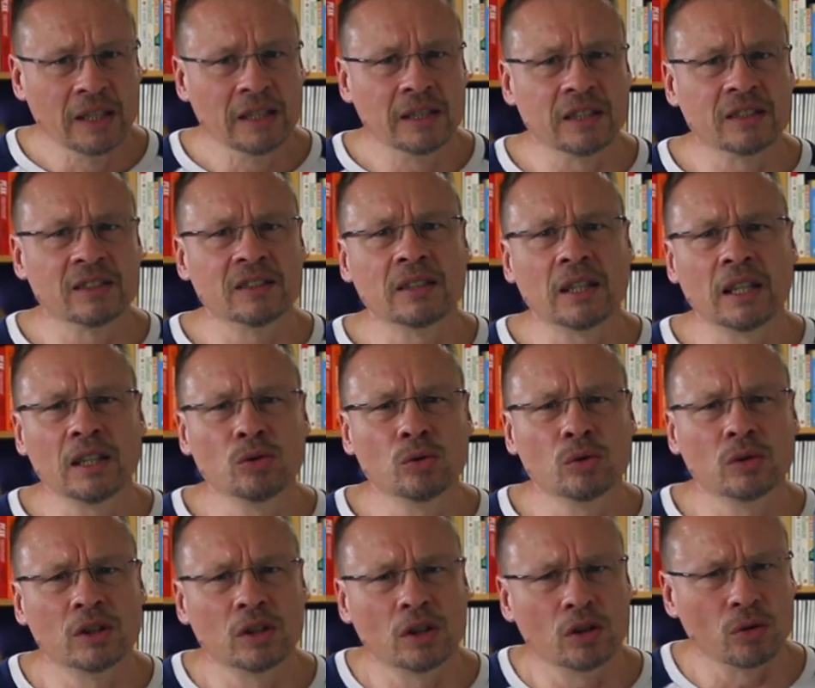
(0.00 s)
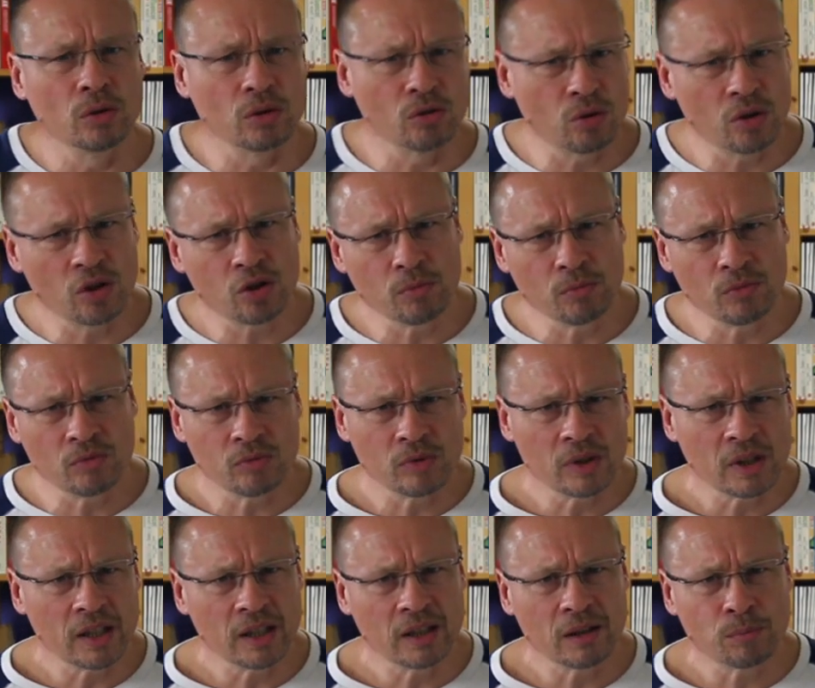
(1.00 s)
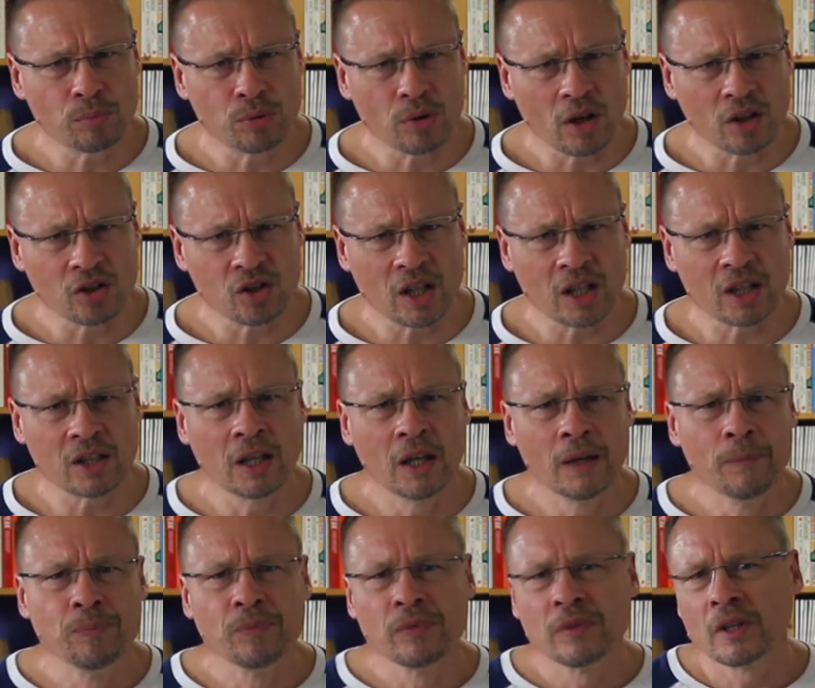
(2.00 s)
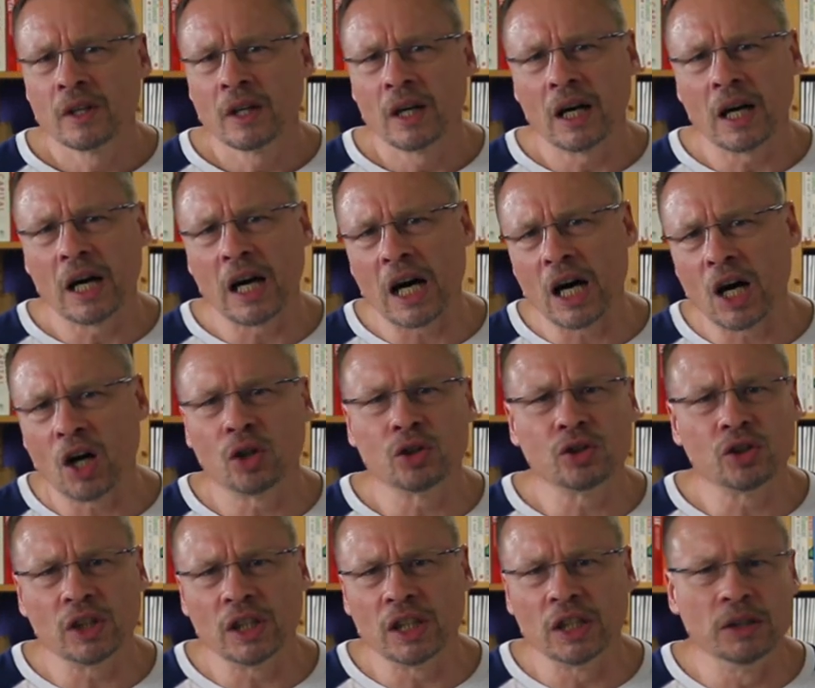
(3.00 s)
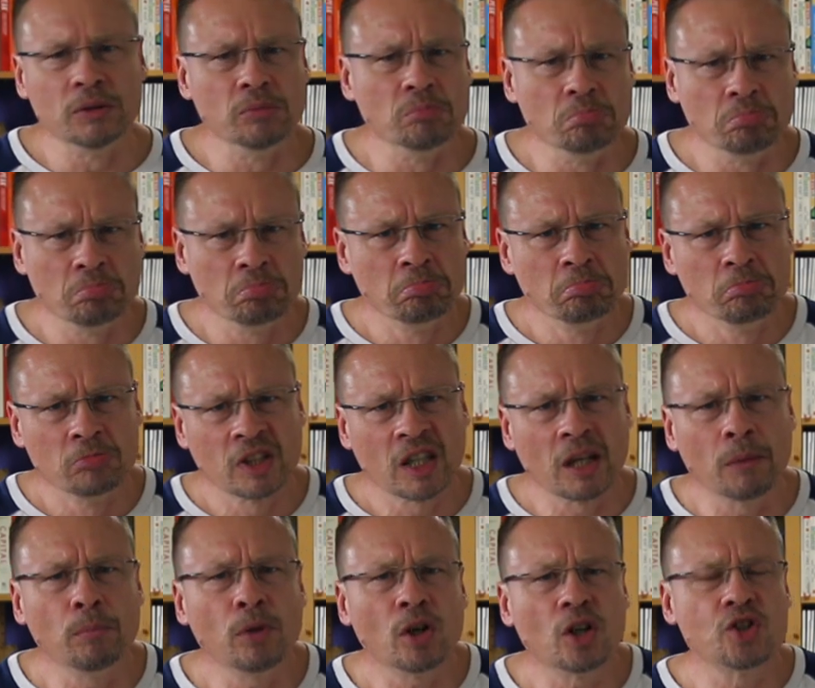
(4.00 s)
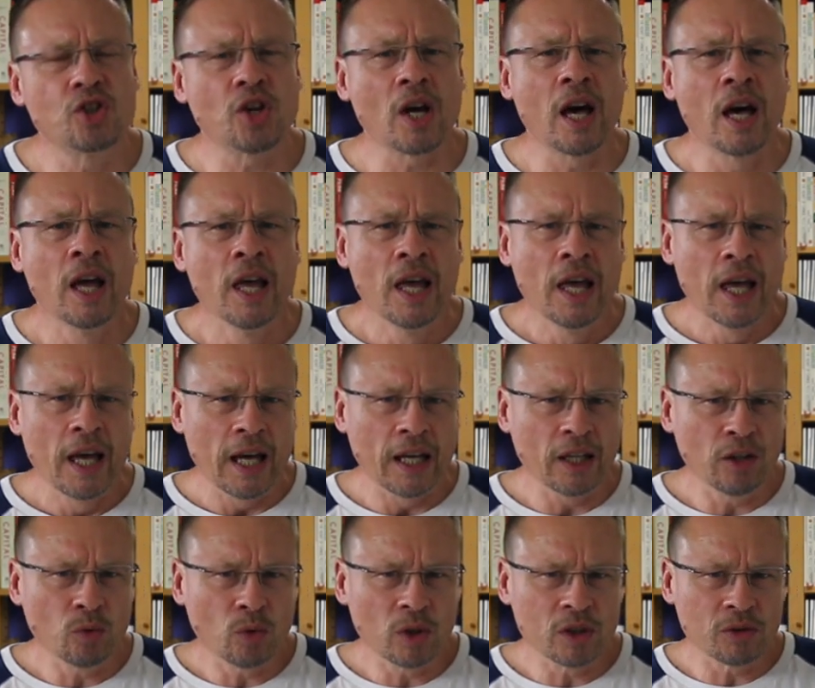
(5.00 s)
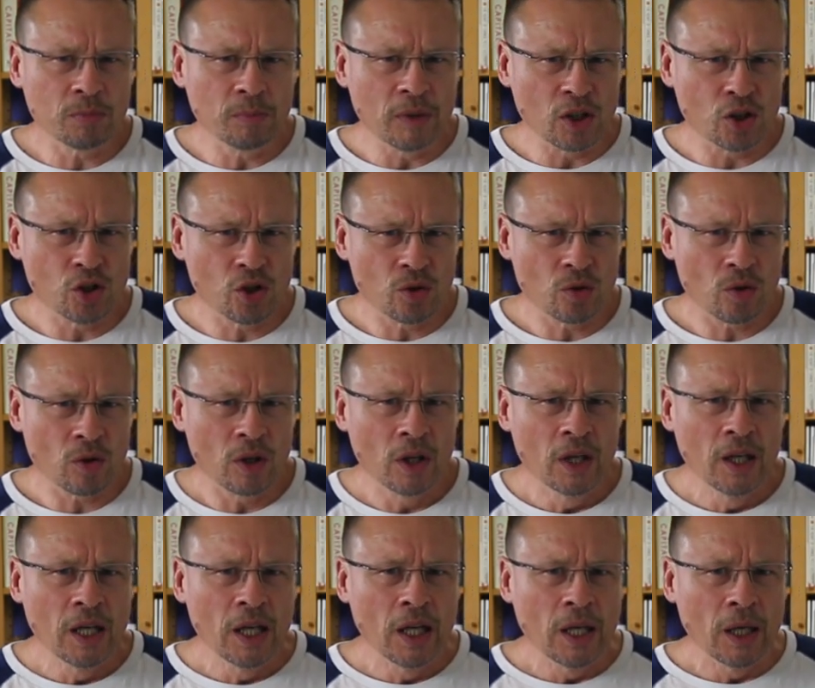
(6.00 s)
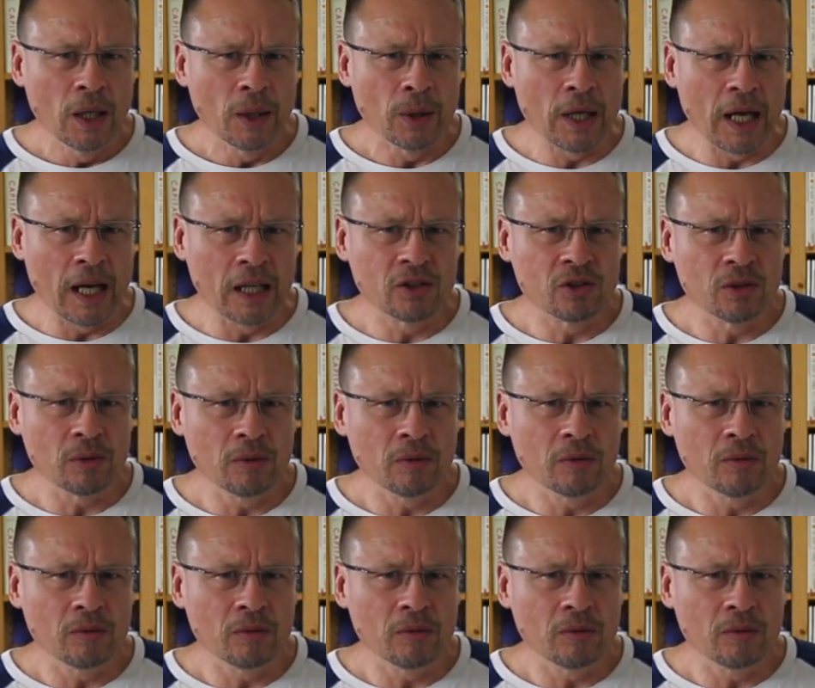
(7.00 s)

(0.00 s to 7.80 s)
Let's say you're in a nutrition related project out in Cambodia, and you want to make sure that